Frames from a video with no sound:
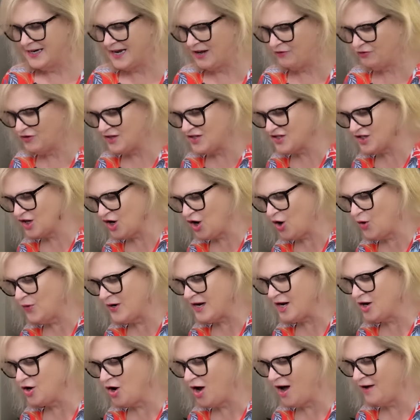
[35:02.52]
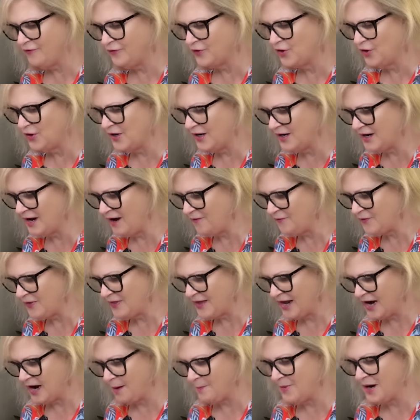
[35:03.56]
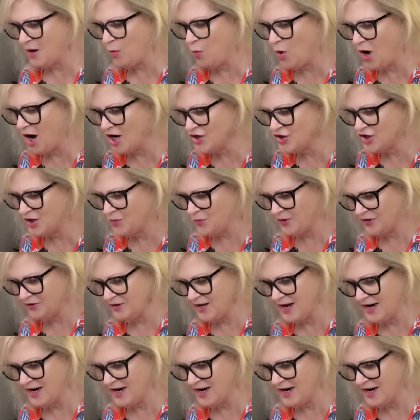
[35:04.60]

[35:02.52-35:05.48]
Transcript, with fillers: to get this coating off good enough, and then I'm going to wash it with